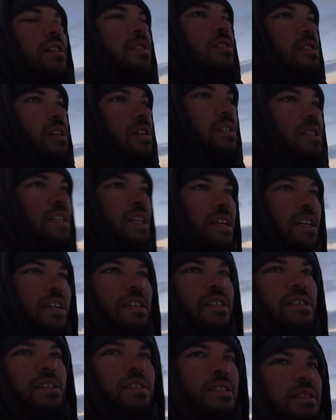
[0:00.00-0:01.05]
Sunset
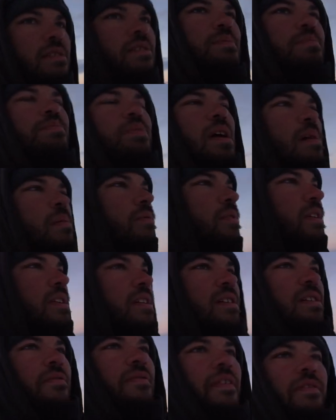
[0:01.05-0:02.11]
is probably
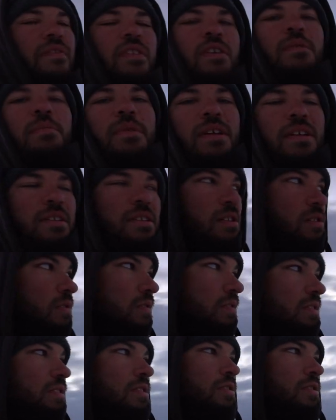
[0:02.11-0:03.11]
15 minutes out,